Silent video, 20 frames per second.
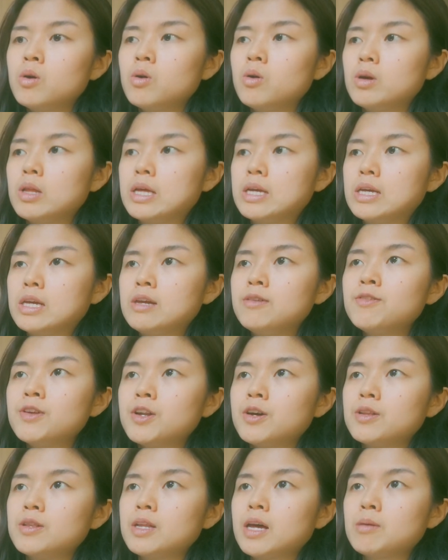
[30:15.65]
Or like even
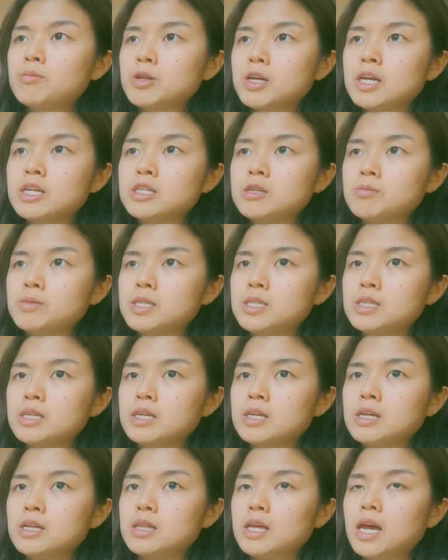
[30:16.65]
on application I've been
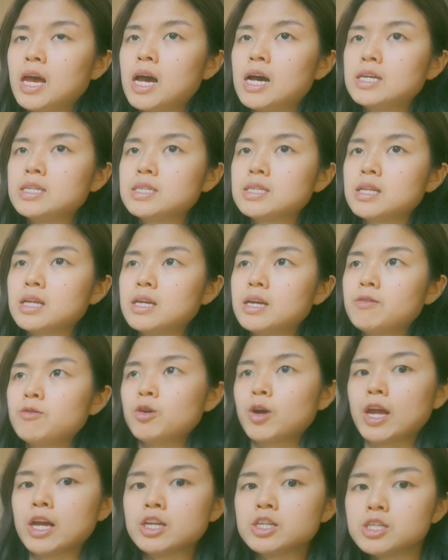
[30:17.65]
seeing, they ask like
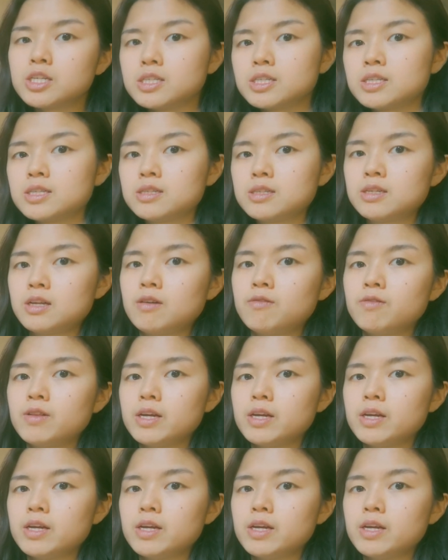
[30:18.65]
for agents and stuff,